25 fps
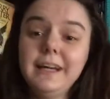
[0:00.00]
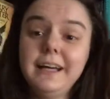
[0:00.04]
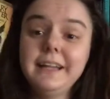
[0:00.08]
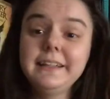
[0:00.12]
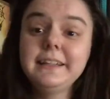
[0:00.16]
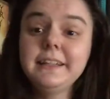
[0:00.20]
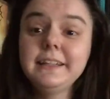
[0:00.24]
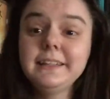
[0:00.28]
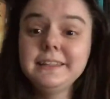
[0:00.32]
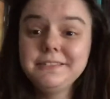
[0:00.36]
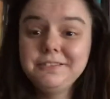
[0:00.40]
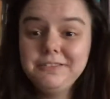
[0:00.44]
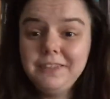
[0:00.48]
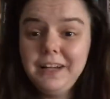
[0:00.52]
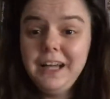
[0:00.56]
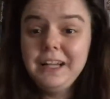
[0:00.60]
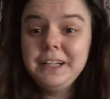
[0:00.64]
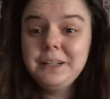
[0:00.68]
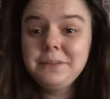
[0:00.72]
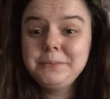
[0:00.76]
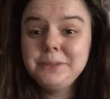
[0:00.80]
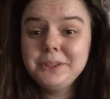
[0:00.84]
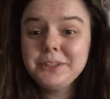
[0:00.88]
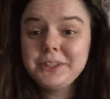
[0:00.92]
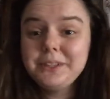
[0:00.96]
And then the
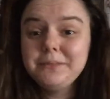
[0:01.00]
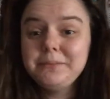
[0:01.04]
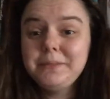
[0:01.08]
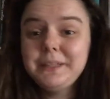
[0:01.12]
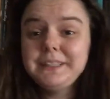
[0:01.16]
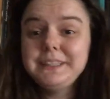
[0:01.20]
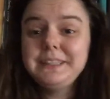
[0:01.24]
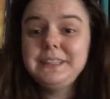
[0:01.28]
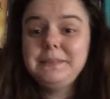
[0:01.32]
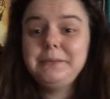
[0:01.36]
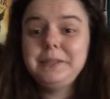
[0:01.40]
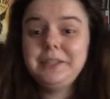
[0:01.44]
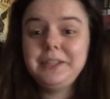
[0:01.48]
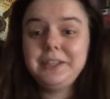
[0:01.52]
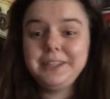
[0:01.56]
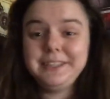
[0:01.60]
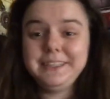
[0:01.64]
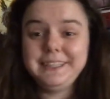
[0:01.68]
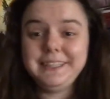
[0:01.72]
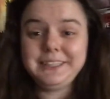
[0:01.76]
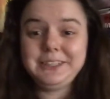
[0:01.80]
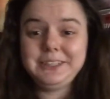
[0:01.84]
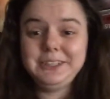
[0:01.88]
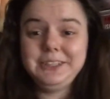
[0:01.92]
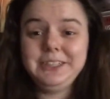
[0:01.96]
final book on my TBR
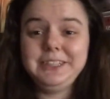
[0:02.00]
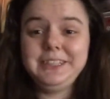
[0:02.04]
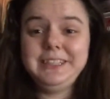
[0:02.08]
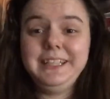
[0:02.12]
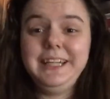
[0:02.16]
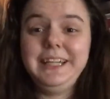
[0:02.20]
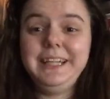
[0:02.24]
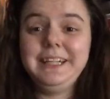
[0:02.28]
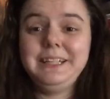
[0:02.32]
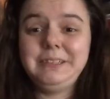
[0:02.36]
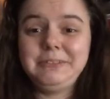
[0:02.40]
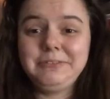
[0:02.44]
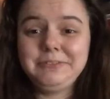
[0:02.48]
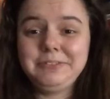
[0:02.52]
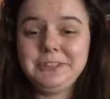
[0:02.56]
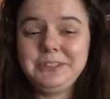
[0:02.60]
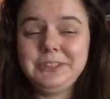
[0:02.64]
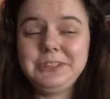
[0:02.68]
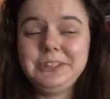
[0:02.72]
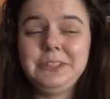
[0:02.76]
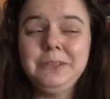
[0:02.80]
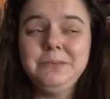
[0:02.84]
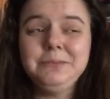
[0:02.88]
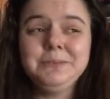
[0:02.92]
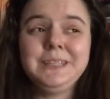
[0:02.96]
that could count for
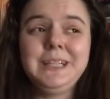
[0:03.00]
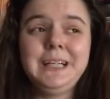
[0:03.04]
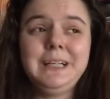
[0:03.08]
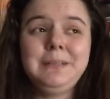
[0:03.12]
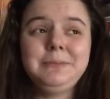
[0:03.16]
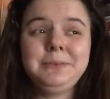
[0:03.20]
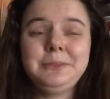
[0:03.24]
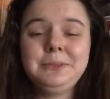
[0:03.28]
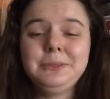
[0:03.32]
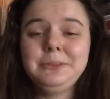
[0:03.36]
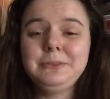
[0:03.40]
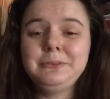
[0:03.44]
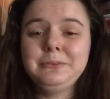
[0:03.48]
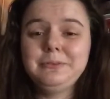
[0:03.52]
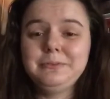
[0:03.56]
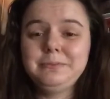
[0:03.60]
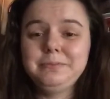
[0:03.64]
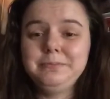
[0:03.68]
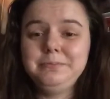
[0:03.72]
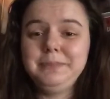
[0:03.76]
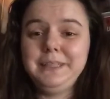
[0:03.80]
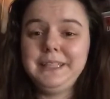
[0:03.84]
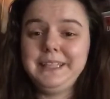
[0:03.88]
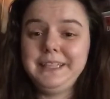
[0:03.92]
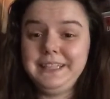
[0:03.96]
Tome Topple,
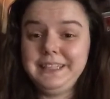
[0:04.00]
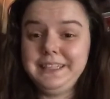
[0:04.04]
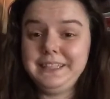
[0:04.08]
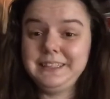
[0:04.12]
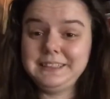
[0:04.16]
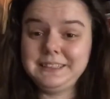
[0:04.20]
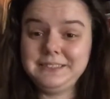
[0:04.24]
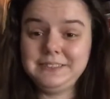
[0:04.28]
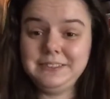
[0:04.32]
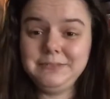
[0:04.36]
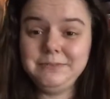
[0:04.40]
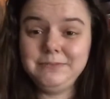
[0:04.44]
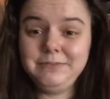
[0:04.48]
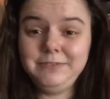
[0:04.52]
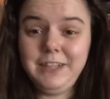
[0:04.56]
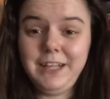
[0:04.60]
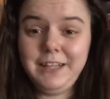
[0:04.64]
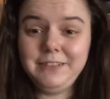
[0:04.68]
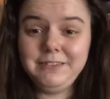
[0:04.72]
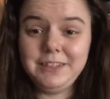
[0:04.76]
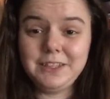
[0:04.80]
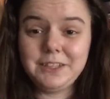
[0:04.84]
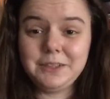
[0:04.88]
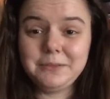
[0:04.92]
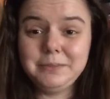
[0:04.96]
meaning it is
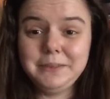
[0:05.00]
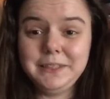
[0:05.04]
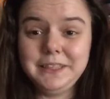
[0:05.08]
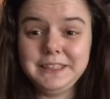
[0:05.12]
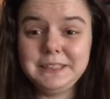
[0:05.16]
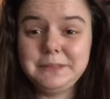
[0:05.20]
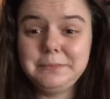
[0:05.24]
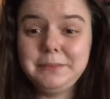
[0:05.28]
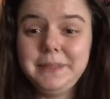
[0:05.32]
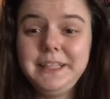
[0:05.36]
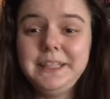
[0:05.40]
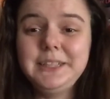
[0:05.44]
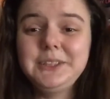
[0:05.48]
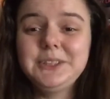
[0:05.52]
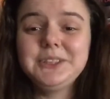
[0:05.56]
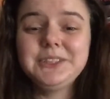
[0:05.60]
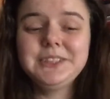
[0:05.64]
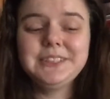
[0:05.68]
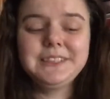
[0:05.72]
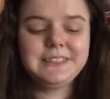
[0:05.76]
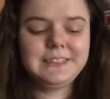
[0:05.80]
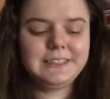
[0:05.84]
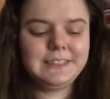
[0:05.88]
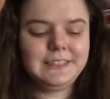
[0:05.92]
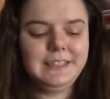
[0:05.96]
500 plus
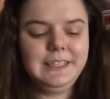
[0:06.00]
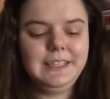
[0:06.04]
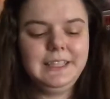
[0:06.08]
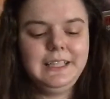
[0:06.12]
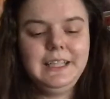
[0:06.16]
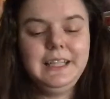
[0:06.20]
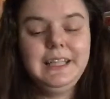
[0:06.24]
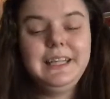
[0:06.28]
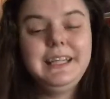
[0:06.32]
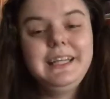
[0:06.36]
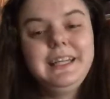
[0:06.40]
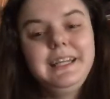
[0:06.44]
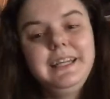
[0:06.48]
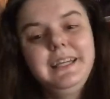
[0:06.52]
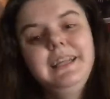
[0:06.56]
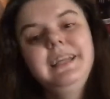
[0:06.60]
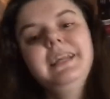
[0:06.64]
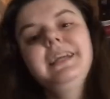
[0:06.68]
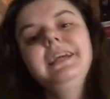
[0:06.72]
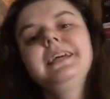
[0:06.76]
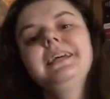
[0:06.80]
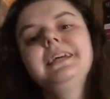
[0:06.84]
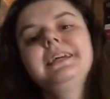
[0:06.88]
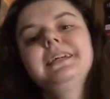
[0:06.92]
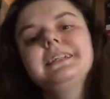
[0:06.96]
pages,
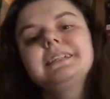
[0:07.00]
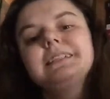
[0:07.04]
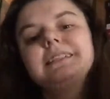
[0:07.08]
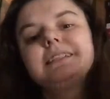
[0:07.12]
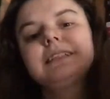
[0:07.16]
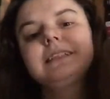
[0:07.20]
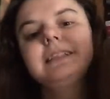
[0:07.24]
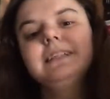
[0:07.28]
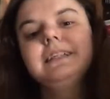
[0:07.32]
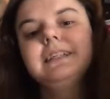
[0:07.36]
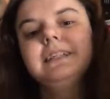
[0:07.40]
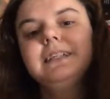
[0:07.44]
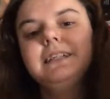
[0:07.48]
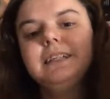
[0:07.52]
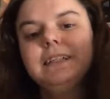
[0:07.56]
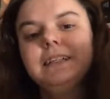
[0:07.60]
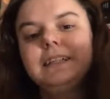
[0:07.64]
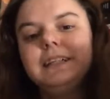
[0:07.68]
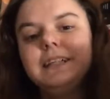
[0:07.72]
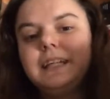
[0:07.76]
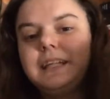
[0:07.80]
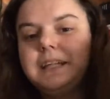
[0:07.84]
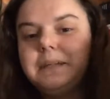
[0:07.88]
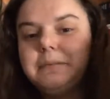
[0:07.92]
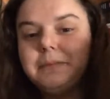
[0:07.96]
is
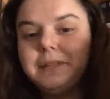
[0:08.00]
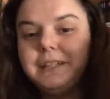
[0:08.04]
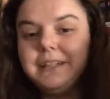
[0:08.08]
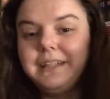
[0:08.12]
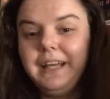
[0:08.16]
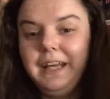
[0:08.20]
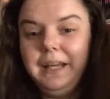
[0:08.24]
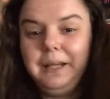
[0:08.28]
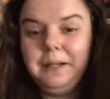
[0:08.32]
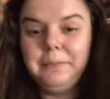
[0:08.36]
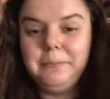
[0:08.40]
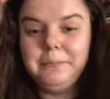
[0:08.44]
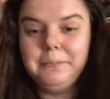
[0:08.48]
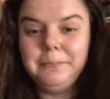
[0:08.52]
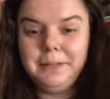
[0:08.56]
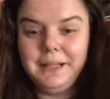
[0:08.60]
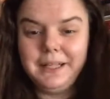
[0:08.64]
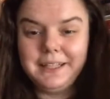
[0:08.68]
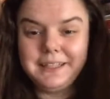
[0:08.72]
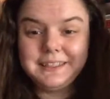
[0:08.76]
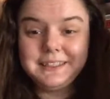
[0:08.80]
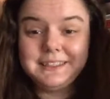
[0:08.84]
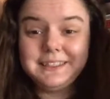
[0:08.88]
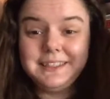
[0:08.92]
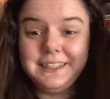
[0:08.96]
Lady Midnight
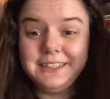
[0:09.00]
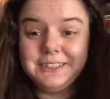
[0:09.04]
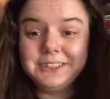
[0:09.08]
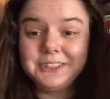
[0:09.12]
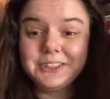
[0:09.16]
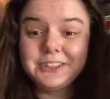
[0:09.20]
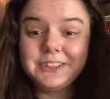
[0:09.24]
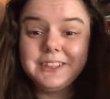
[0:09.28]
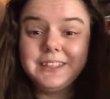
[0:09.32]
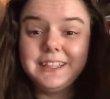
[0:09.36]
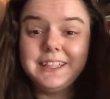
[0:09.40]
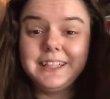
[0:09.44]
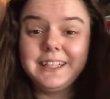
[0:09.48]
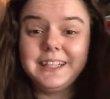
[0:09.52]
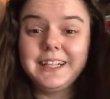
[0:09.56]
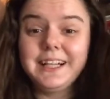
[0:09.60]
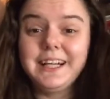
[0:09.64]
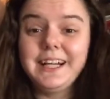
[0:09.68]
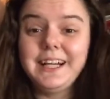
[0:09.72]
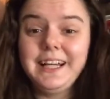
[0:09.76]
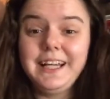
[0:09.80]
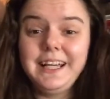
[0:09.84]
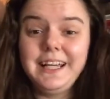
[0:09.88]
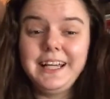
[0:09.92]
by Cassandra Clare.